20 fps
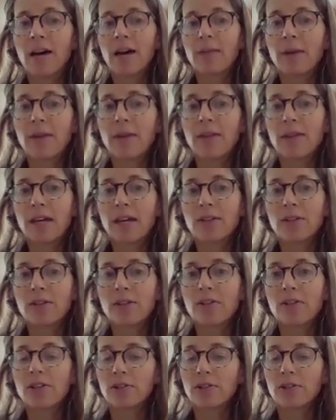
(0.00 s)
and the answer
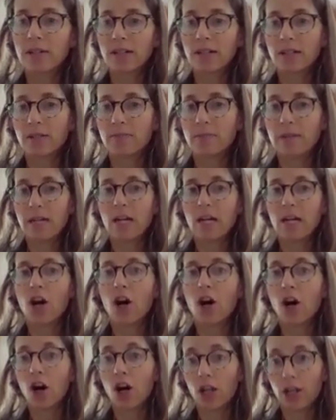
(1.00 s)
is you need to meet
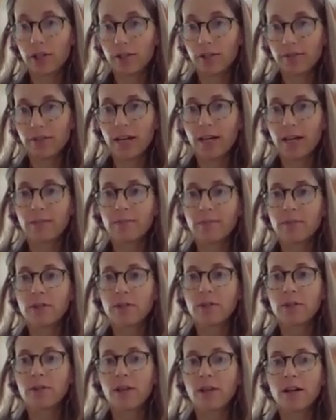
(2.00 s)
all of them.
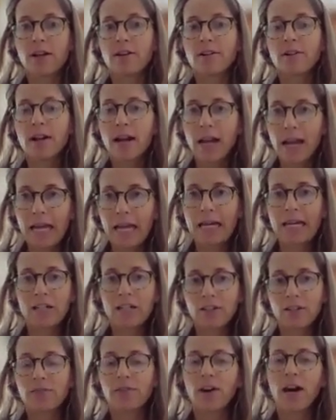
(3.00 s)
So they are and
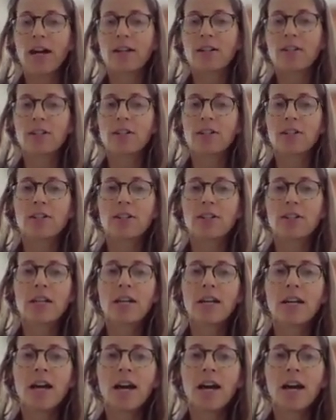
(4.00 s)
factors.